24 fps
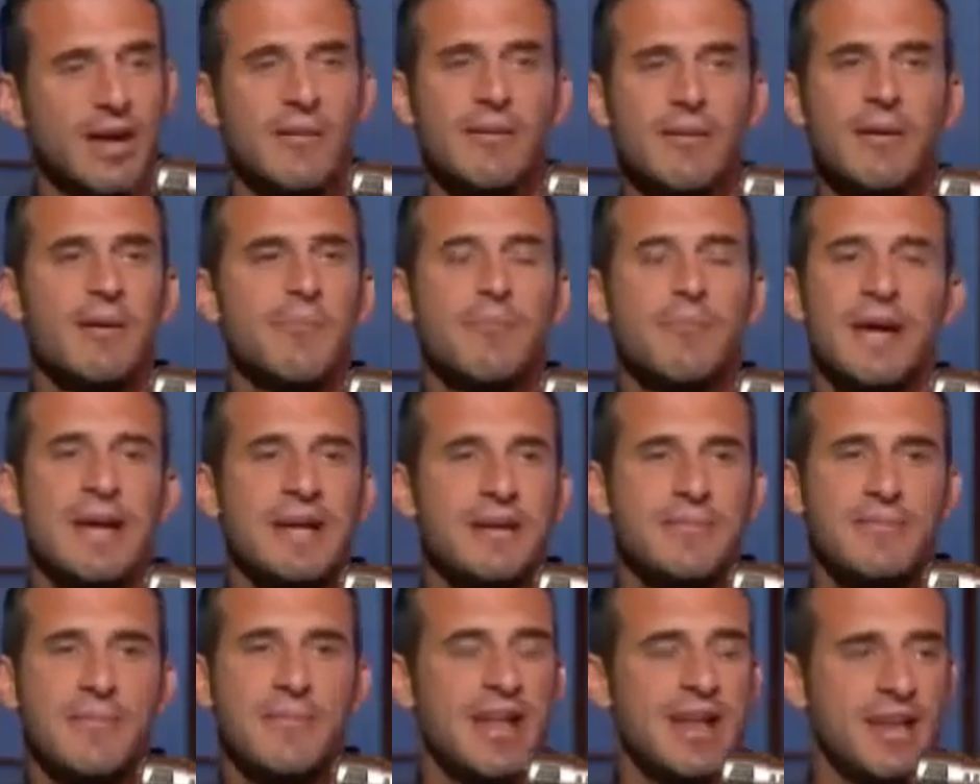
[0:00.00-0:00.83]
Remember
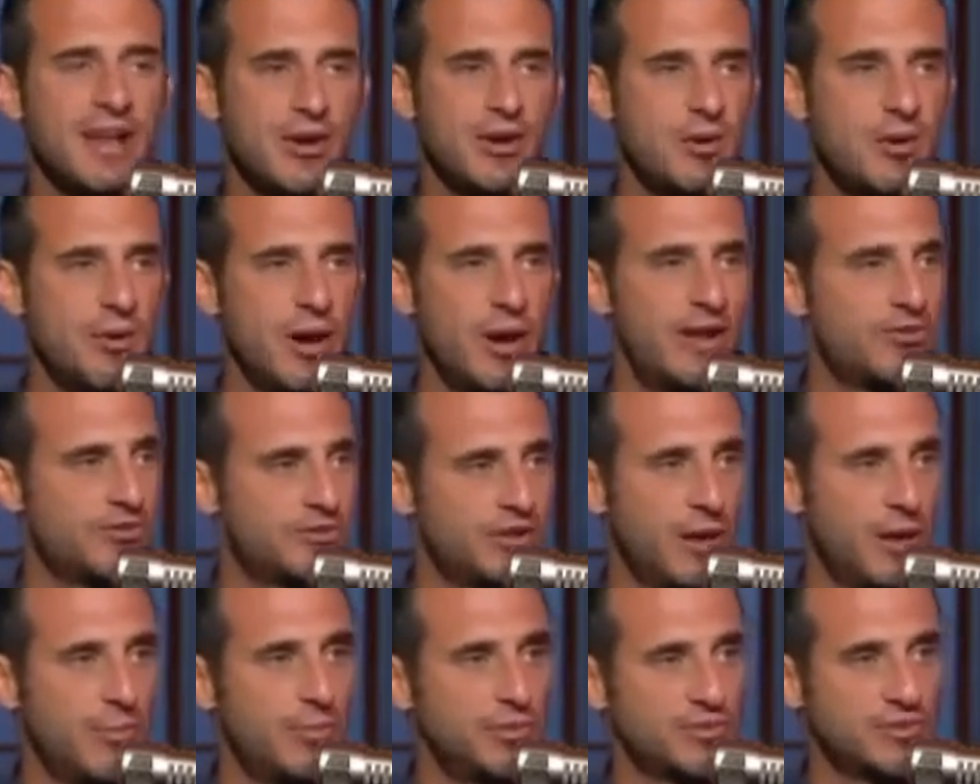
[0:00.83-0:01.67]
Peyton Manning, who had
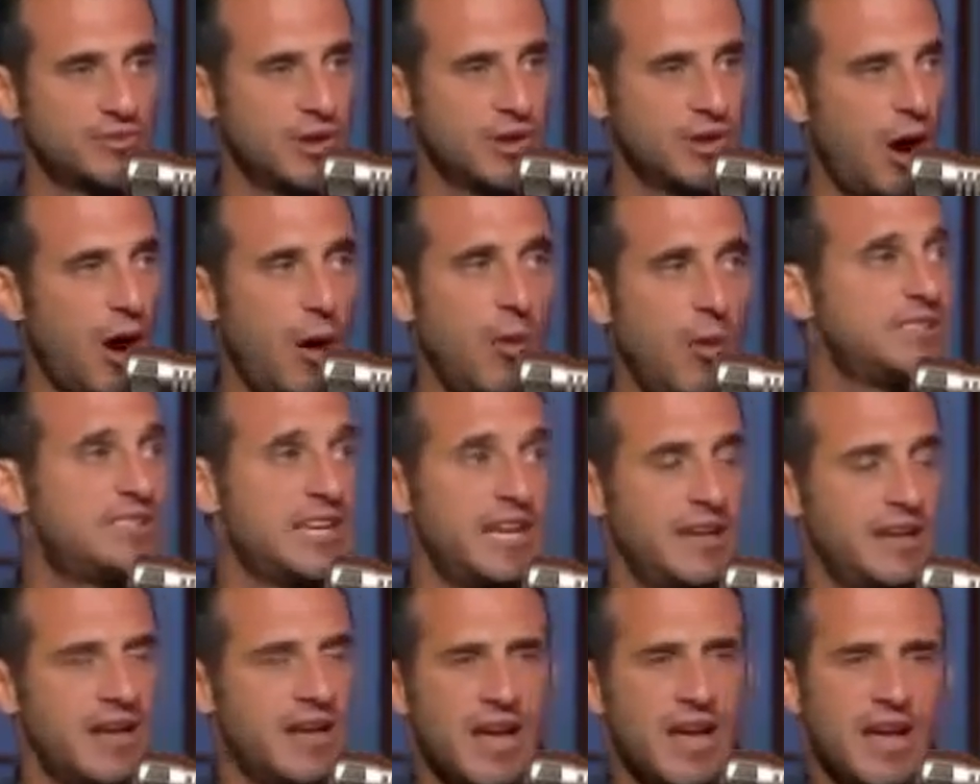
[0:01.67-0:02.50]
troubles,
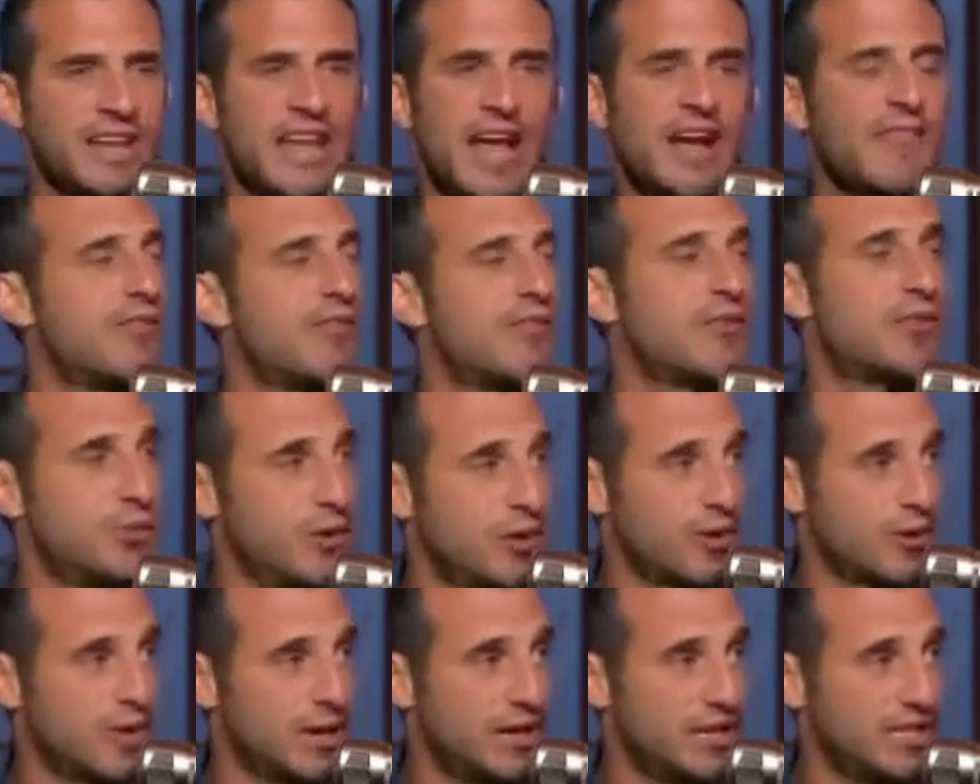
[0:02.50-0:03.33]
never
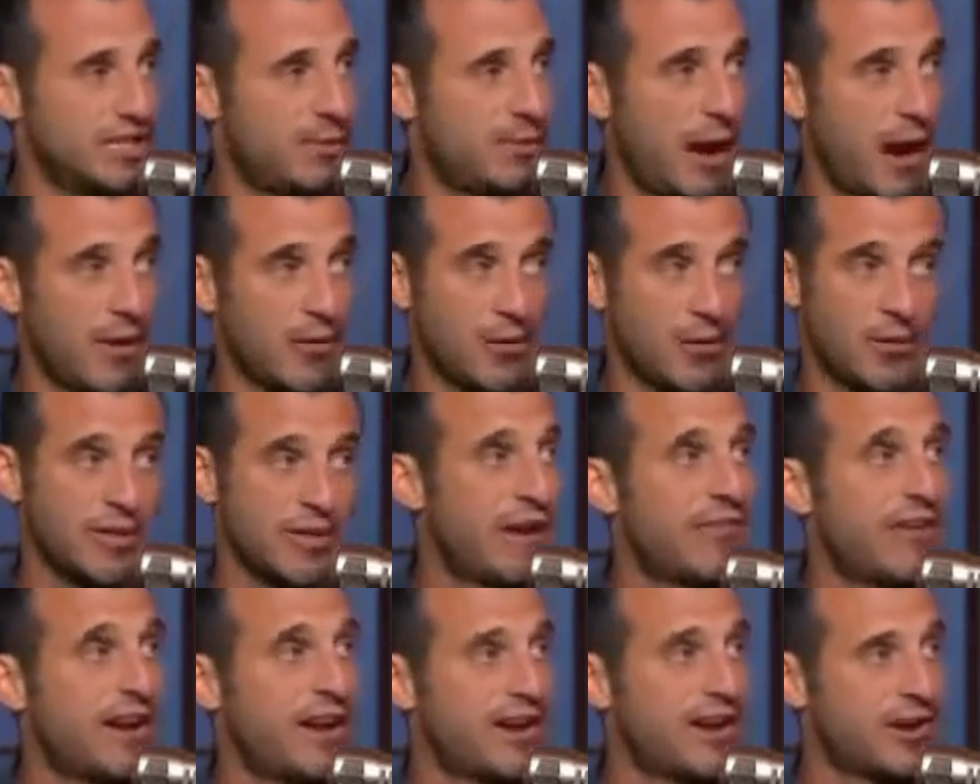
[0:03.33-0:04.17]
threw a great spiral,
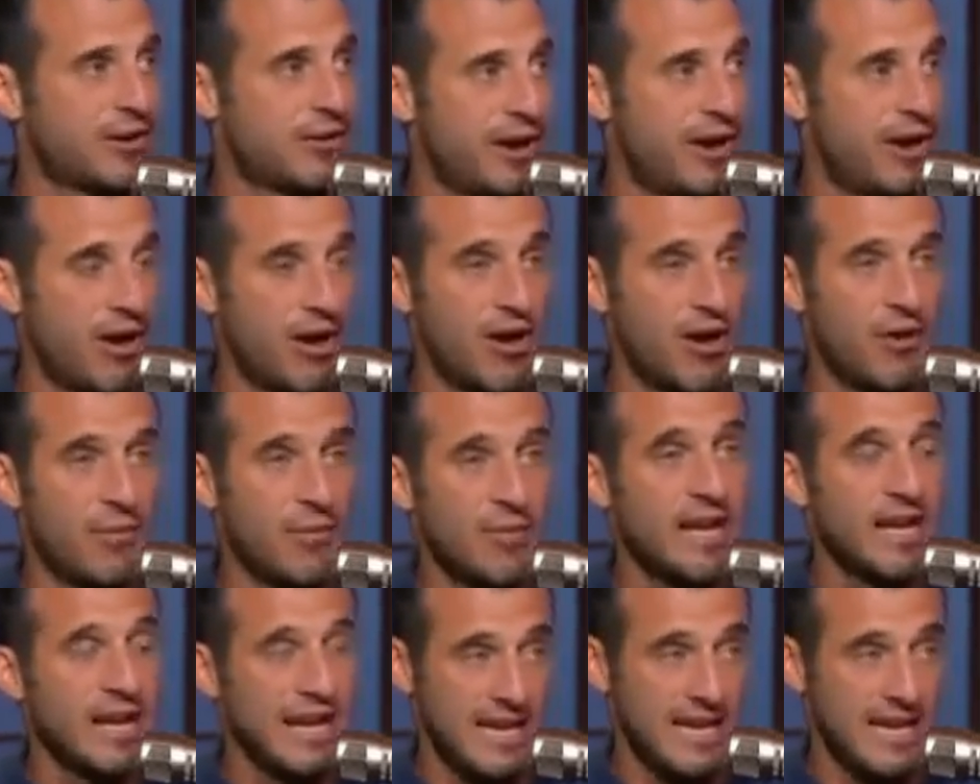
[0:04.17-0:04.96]
never had a great arm.